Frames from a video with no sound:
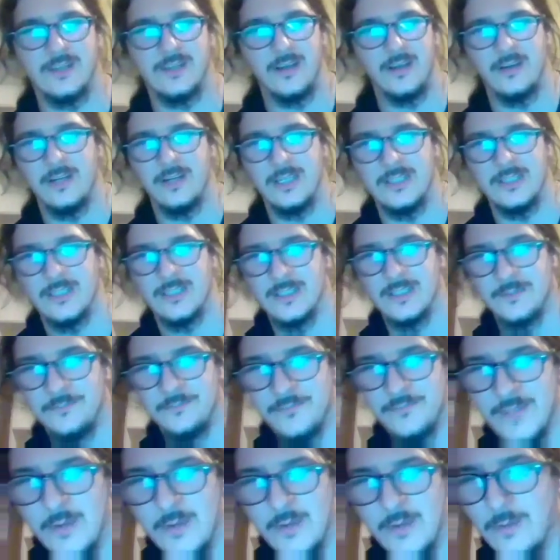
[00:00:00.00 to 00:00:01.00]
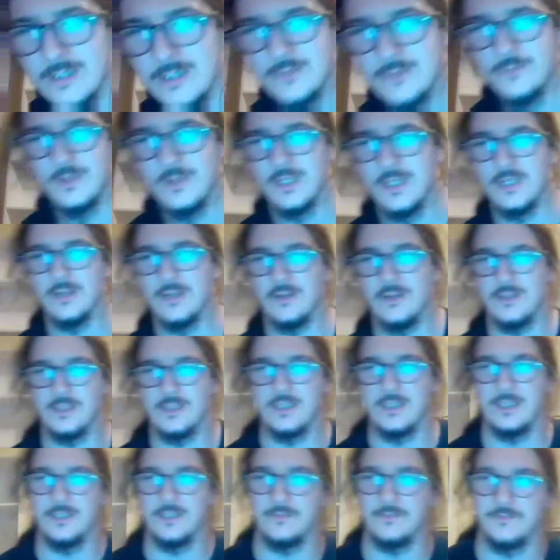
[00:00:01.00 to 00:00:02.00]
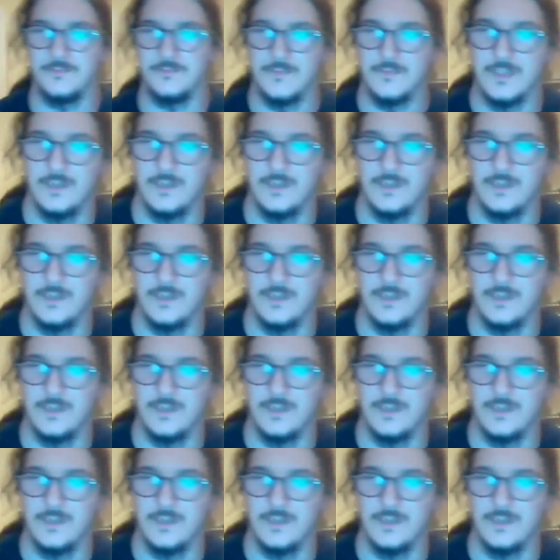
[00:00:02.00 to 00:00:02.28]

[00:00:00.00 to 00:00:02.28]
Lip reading: Sorry, it wasn't really a good scene.